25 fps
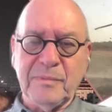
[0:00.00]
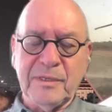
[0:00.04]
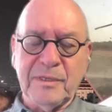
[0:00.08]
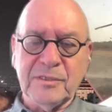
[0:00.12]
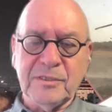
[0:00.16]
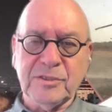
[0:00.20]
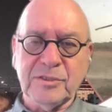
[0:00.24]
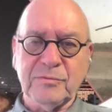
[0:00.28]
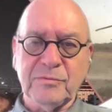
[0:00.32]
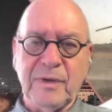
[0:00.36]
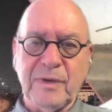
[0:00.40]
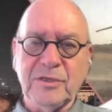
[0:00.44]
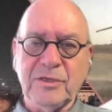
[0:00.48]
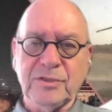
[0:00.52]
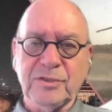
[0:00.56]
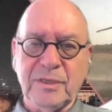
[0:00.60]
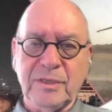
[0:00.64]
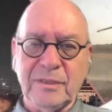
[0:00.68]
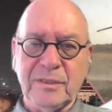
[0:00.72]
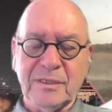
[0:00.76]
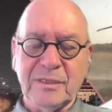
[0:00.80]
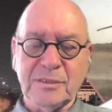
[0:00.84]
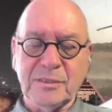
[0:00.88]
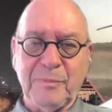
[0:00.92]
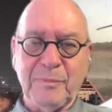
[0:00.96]

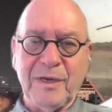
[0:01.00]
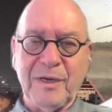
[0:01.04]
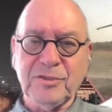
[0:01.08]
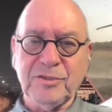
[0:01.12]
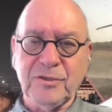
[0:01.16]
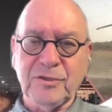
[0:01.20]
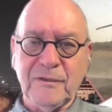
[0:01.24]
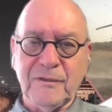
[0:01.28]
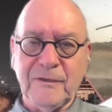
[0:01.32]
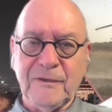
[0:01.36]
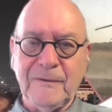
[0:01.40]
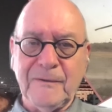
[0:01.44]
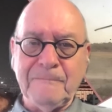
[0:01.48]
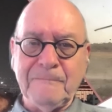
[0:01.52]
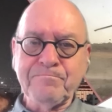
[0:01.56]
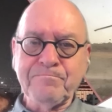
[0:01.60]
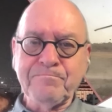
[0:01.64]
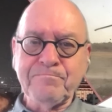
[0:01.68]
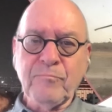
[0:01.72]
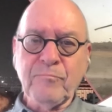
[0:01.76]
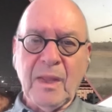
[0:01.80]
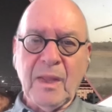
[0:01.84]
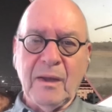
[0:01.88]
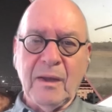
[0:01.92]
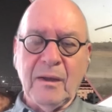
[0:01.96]
administration, especially
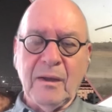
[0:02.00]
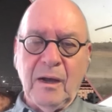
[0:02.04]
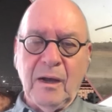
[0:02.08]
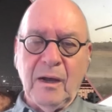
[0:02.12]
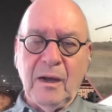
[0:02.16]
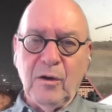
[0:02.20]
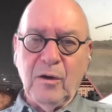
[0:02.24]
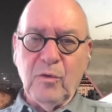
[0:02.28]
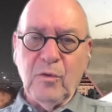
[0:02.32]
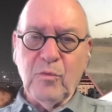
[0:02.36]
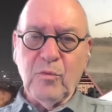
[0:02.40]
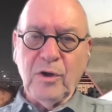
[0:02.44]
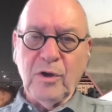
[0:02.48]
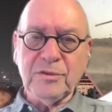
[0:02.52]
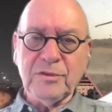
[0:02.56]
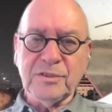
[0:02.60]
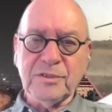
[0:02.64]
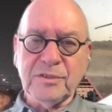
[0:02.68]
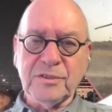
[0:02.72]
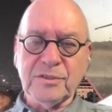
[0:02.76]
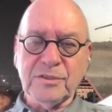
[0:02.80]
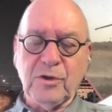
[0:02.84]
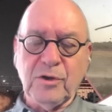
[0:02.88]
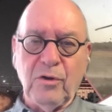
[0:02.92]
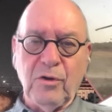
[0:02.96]
what
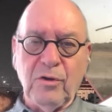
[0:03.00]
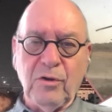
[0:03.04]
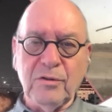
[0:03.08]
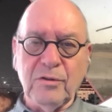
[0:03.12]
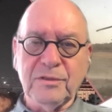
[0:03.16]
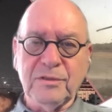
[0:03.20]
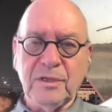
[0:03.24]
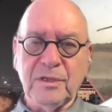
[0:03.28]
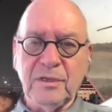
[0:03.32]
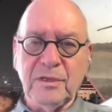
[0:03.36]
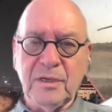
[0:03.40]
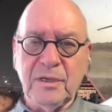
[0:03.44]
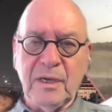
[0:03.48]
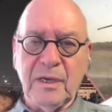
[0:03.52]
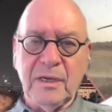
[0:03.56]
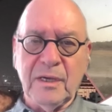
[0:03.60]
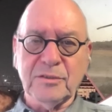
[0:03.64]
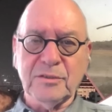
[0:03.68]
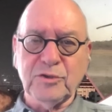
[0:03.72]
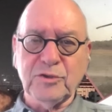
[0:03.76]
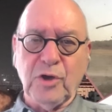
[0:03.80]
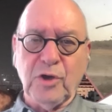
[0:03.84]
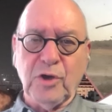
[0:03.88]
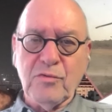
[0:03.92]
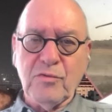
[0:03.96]
is called
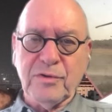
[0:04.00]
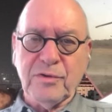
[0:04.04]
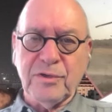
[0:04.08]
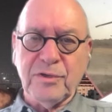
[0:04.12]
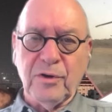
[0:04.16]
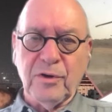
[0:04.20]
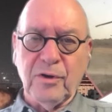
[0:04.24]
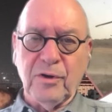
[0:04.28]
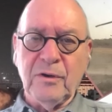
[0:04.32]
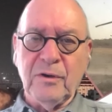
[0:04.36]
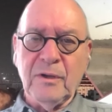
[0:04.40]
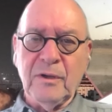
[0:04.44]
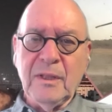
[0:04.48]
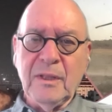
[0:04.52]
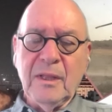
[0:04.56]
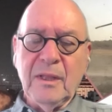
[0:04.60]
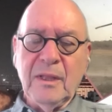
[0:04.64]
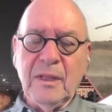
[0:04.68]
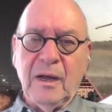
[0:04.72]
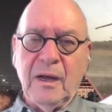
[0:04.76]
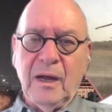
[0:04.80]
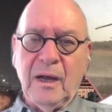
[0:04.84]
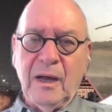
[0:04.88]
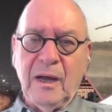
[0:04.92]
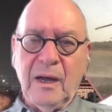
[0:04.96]
the Tokyo
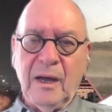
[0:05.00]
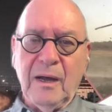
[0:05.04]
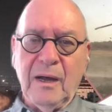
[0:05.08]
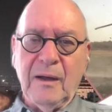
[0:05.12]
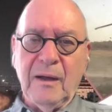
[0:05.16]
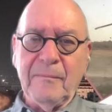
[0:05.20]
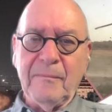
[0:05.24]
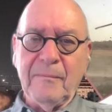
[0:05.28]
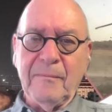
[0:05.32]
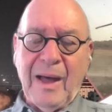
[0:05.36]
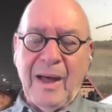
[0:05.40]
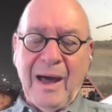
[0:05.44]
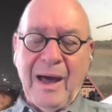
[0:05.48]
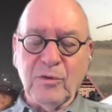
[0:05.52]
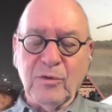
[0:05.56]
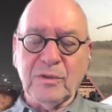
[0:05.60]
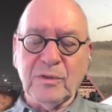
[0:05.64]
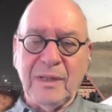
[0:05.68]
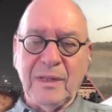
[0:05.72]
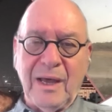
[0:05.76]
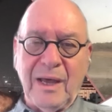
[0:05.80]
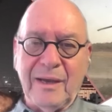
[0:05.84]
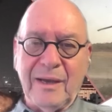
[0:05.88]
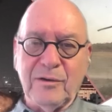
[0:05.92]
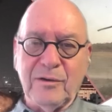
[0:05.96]

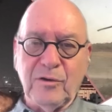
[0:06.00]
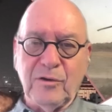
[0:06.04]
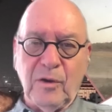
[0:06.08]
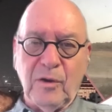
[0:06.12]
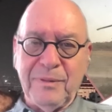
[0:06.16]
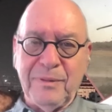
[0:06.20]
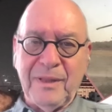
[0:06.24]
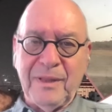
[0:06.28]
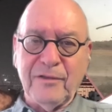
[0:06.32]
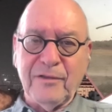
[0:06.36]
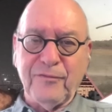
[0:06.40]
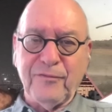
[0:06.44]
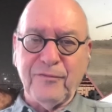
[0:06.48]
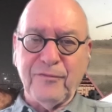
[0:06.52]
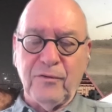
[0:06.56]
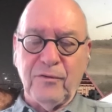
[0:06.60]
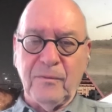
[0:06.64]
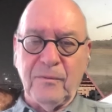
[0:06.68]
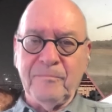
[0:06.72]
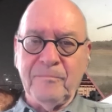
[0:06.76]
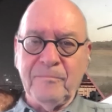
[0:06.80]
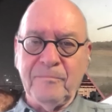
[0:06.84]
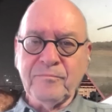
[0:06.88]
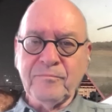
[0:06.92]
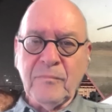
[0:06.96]
outline or
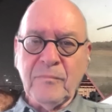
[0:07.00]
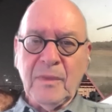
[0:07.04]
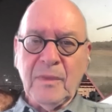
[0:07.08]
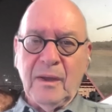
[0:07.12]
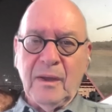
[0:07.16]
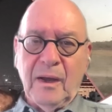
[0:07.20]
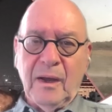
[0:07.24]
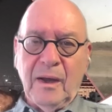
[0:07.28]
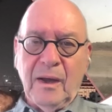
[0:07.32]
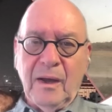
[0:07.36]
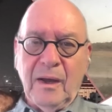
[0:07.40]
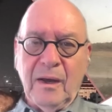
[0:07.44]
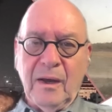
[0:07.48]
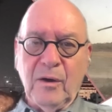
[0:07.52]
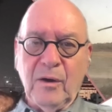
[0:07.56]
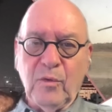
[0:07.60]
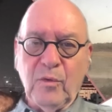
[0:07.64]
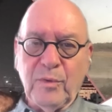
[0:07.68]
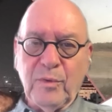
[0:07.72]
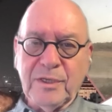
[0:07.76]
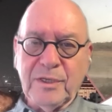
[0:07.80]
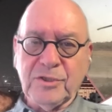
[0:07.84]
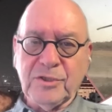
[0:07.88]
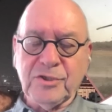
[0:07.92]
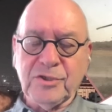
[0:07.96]
platform,
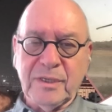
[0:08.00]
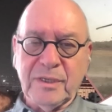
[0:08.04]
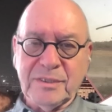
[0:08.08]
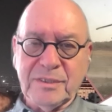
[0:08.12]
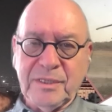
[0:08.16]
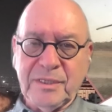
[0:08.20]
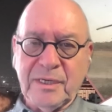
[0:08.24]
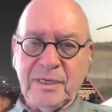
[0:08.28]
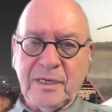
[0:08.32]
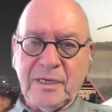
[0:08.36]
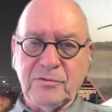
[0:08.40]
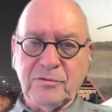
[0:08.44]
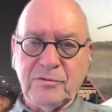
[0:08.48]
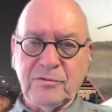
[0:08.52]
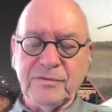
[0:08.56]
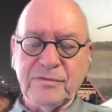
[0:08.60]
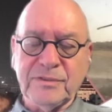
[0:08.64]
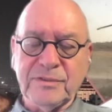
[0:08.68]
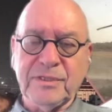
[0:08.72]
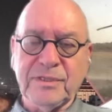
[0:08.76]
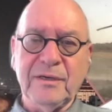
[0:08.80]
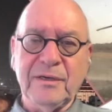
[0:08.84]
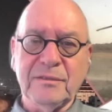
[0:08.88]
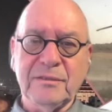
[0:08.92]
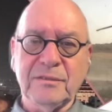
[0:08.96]
which Secretary
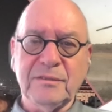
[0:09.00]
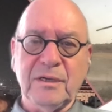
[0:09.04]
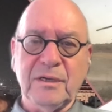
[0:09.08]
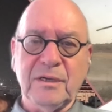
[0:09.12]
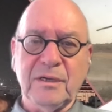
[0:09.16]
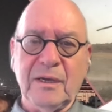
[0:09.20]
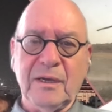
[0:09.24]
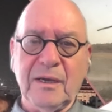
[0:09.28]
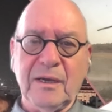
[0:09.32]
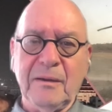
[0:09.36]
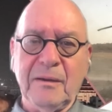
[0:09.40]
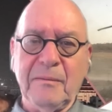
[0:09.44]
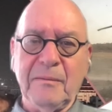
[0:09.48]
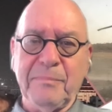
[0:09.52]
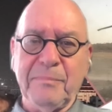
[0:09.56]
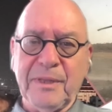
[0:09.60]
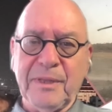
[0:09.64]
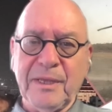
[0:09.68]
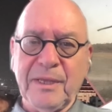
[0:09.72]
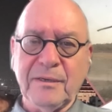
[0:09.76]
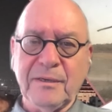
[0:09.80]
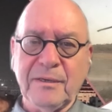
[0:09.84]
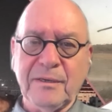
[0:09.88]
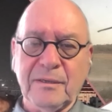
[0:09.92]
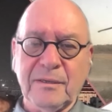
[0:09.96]
of State
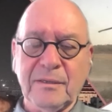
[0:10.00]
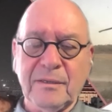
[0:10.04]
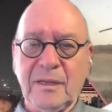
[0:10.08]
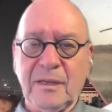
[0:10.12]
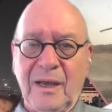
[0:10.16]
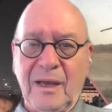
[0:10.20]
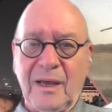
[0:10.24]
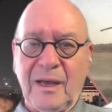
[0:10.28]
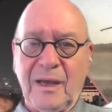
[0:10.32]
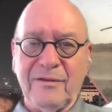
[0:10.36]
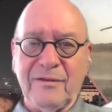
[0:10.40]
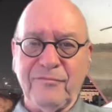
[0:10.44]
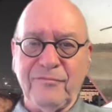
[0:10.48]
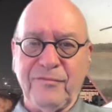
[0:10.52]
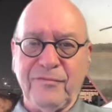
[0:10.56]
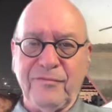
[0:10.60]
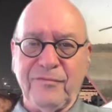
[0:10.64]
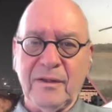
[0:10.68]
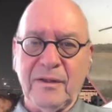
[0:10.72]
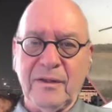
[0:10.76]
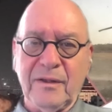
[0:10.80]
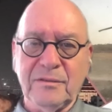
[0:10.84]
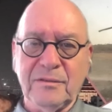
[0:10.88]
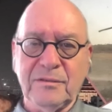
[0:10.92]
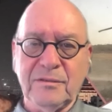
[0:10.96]
Blinken
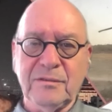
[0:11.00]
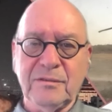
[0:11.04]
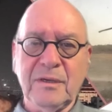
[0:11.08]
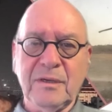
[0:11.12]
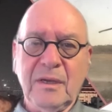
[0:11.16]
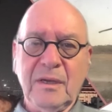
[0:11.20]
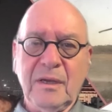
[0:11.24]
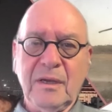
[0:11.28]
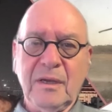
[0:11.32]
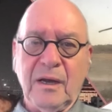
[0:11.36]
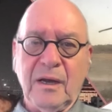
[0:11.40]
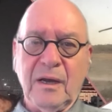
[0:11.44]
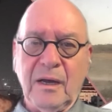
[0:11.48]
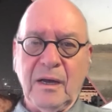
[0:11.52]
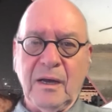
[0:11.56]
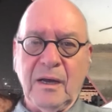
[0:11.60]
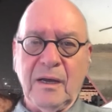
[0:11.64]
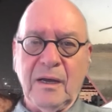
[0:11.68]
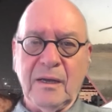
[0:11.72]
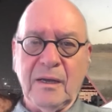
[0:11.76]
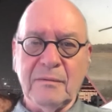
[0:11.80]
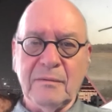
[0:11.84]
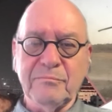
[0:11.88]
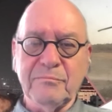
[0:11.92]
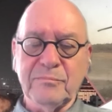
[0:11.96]
unveiled
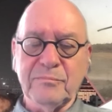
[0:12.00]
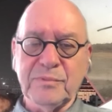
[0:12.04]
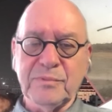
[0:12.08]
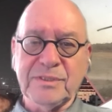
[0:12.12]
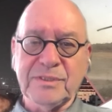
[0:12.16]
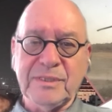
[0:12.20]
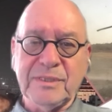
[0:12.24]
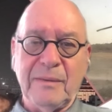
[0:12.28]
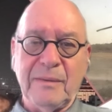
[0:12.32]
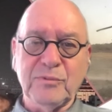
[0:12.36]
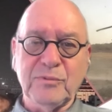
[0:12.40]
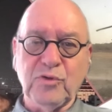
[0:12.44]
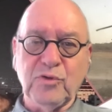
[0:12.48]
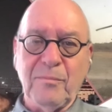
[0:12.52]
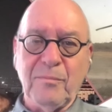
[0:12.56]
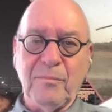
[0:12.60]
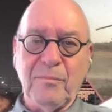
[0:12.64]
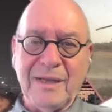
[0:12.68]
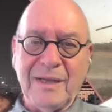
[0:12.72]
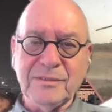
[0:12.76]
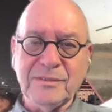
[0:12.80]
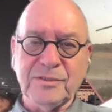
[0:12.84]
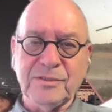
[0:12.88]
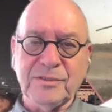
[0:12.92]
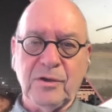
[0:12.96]
some 2
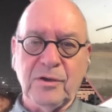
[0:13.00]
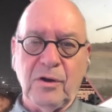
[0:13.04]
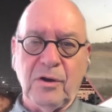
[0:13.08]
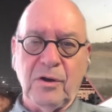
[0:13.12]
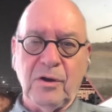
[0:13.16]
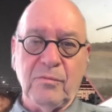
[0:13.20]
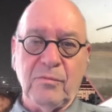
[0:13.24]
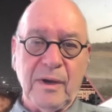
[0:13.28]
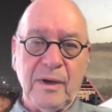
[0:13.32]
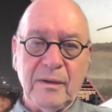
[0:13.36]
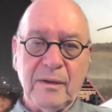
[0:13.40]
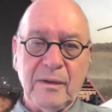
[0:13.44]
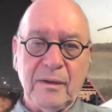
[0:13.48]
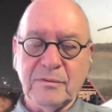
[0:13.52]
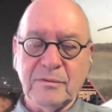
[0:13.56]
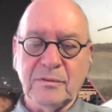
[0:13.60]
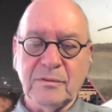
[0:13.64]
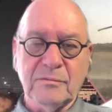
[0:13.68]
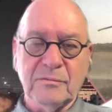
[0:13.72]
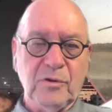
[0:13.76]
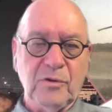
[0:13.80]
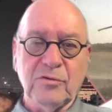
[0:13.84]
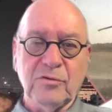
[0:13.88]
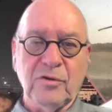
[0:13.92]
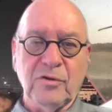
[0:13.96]
months ago,
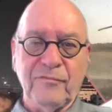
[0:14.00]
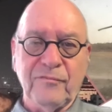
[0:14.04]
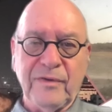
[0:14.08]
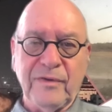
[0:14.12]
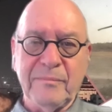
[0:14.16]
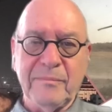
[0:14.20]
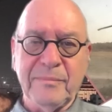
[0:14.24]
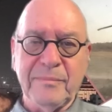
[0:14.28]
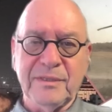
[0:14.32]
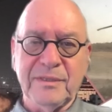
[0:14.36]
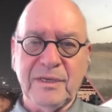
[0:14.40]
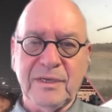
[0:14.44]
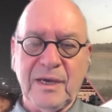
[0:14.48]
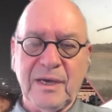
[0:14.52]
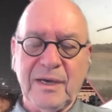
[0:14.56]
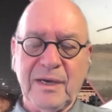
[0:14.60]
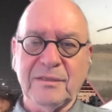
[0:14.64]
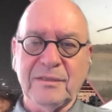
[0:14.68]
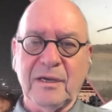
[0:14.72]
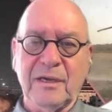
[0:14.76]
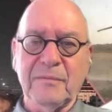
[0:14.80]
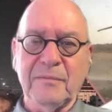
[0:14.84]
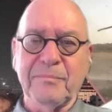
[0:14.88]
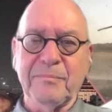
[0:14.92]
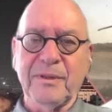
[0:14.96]
on November the
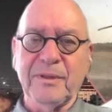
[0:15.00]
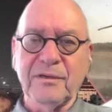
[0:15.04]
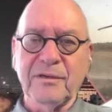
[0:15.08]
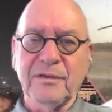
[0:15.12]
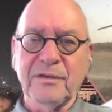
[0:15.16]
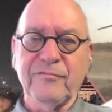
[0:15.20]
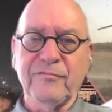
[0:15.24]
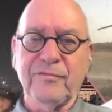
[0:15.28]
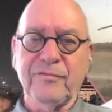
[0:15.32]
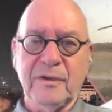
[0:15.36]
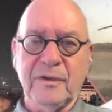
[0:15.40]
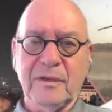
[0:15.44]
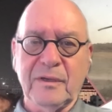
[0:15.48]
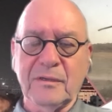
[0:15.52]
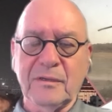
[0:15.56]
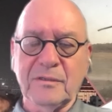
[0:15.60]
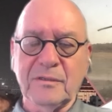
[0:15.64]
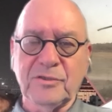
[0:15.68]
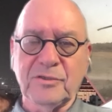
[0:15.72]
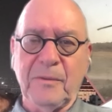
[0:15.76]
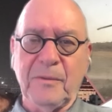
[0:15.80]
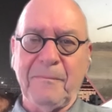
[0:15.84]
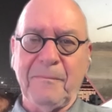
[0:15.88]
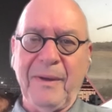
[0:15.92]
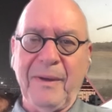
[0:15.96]
8th, I believe,
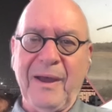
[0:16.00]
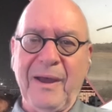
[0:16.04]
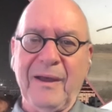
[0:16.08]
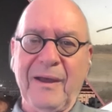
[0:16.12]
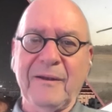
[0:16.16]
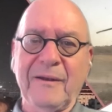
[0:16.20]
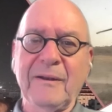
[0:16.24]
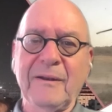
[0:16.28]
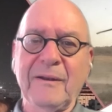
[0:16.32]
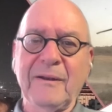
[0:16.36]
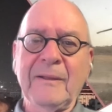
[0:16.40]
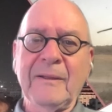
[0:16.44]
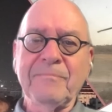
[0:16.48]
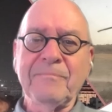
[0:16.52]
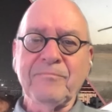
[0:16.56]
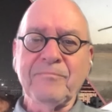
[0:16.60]
in Japan,